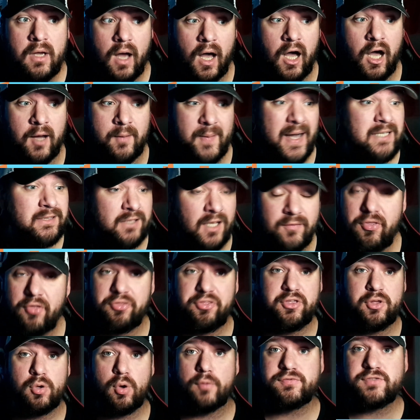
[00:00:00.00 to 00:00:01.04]
I love that
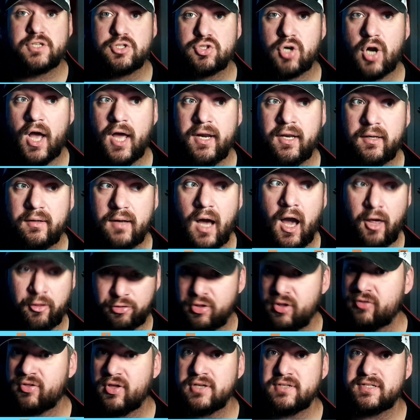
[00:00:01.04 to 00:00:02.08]
the UFC tried it. I
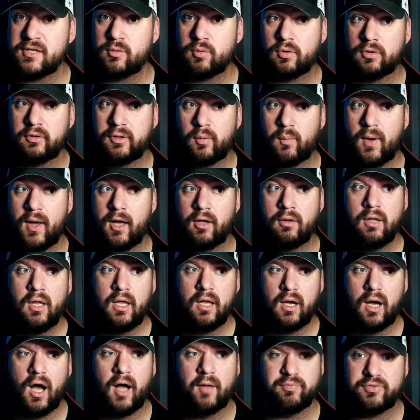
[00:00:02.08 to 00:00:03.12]
think they did really well.
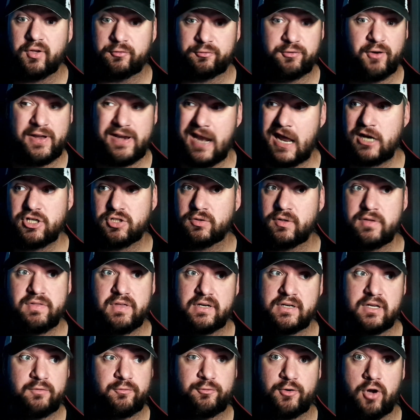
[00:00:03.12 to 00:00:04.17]
Financially, they
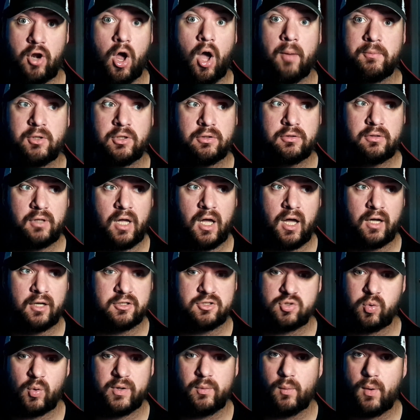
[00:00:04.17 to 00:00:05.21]
did phenomenal.
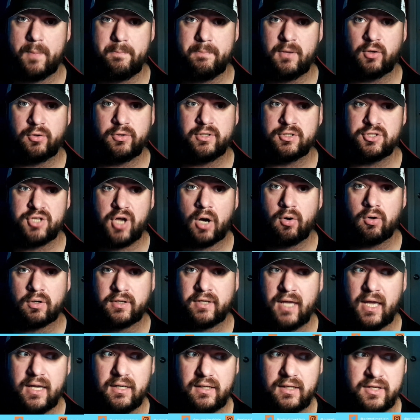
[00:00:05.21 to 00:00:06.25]
$21 million
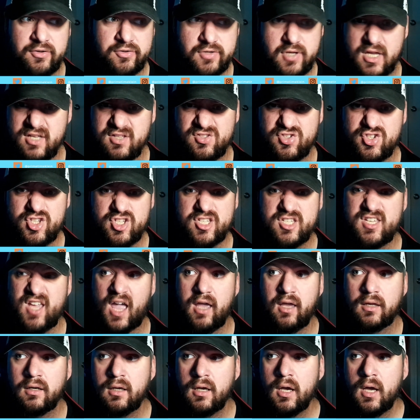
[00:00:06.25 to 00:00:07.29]
gate is
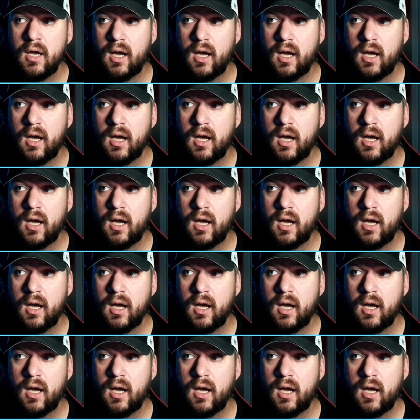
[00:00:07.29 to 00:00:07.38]
insane.